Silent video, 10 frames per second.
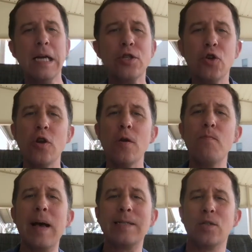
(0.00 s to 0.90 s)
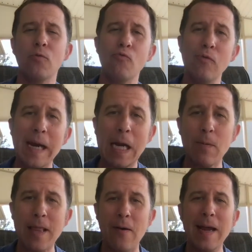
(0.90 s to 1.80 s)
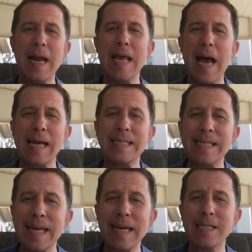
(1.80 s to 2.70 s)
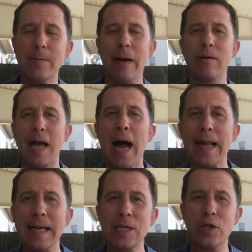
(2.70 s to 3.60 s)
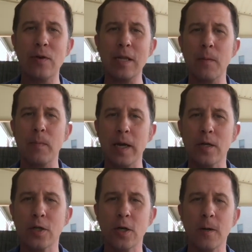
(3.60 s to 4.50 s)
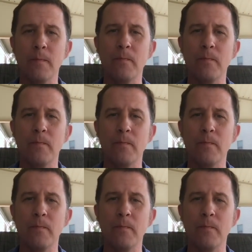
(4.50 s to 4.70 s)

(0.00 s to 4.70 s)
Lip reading: Do your best to read it without any ideas about God entering the picture.